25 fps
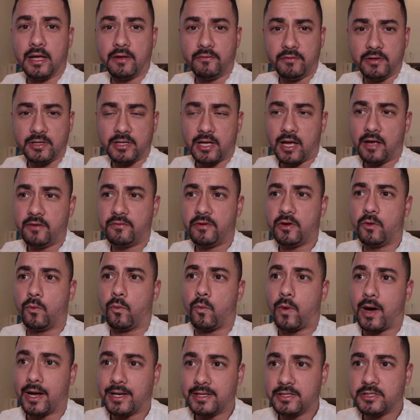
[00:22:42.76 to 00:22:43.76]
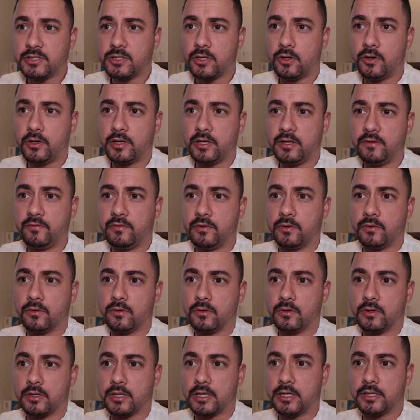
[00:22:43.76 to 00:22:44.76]
David gave a one star review,
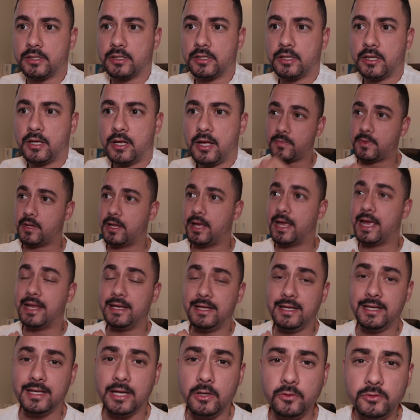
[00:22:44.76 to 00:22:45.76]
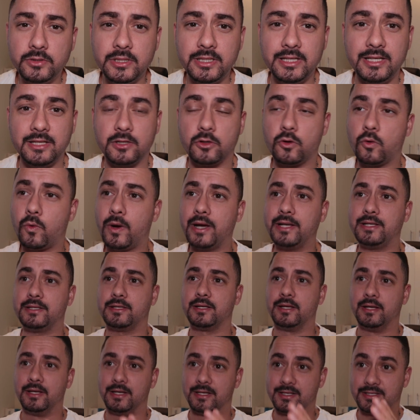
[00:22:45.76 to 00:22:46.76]
right? And he noted in
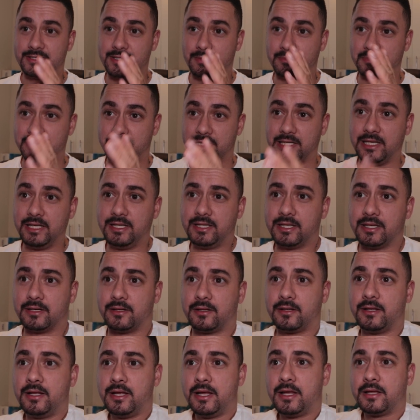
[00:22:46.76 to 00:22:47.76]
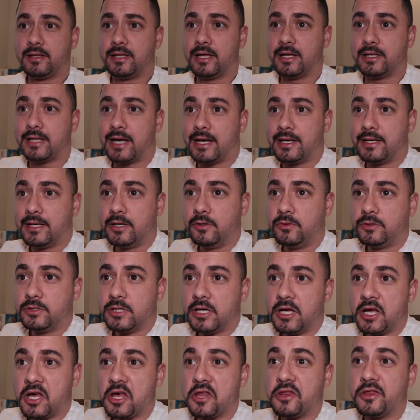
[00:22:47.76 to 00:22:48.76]
quite some detail that I note
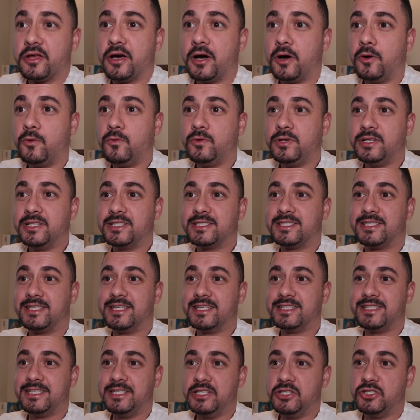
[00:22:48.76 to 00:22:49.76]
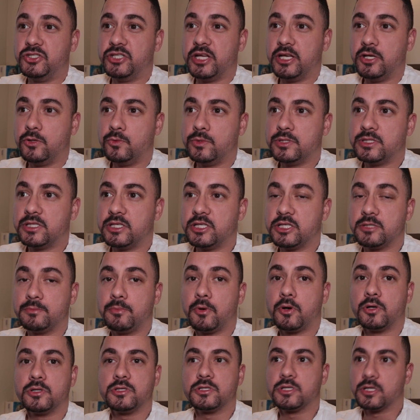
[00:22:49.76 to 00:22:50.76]
the owner's disingenuous
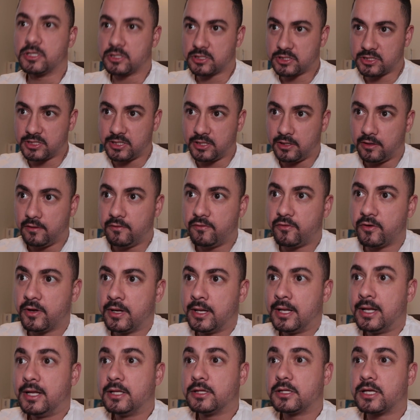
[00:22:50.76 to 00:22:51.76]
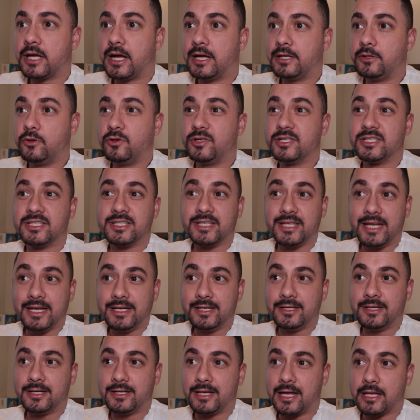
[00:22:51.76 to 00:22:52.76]
response, Steve, trying to
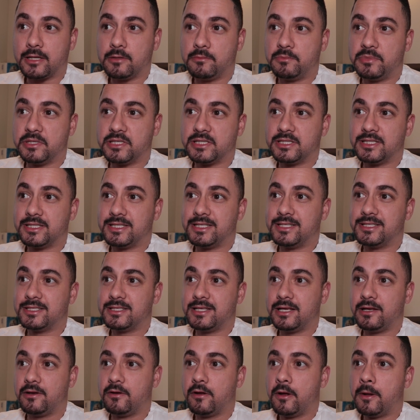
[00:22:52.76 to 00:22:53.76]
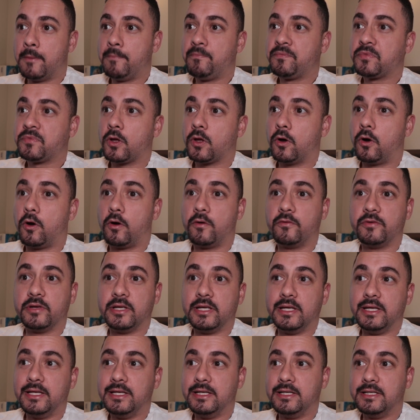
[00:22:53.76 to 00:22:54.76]
discredit another business instead of
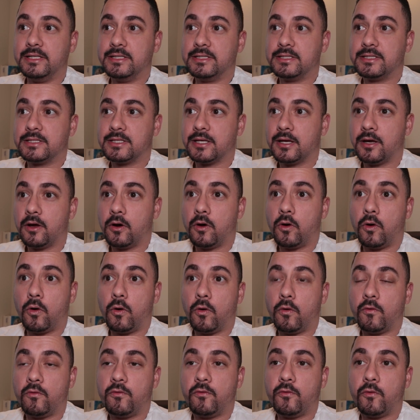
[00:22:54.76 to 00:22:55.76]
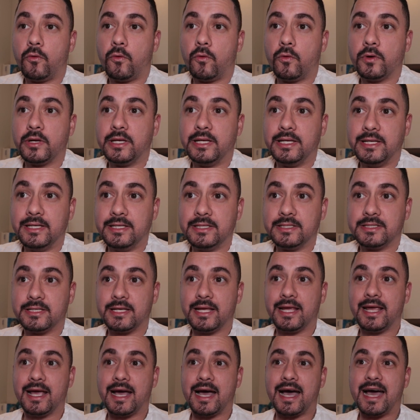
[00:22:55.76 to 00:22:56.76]
his for
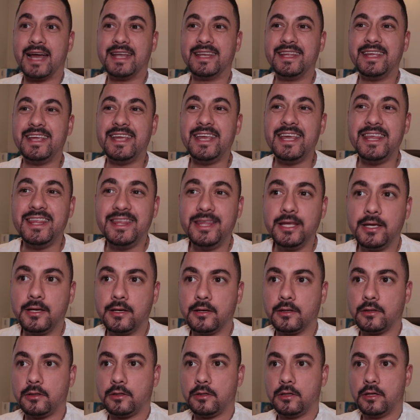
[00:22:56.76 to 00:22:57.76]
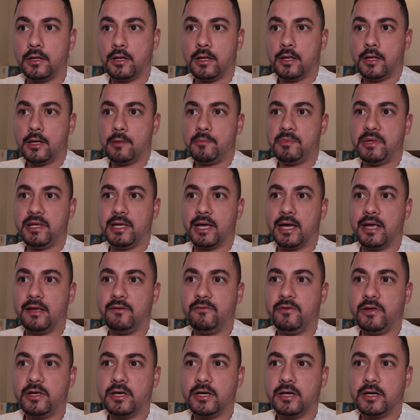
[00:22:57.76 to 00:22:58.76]
his unethical
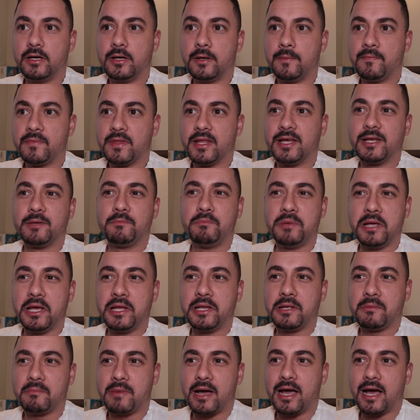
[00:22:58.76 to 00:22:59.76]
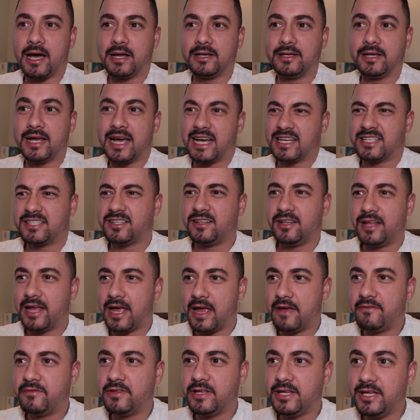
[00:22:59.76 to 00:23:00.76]
behavior repairing my Honda. I still
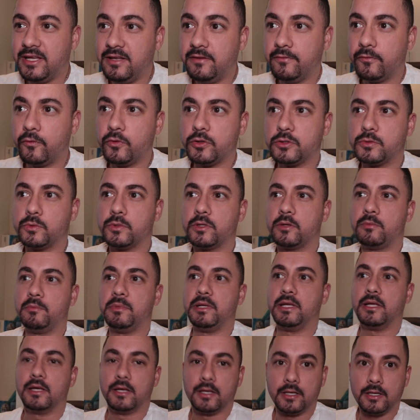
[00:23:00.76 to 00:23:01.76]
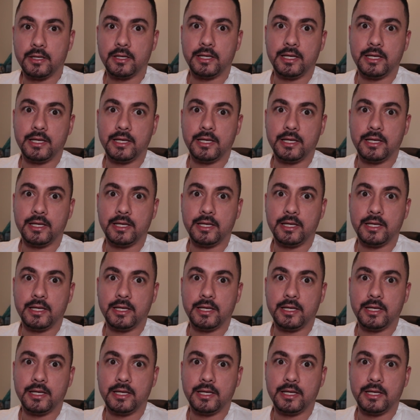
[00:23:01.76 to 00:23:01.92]
have the invoice with me.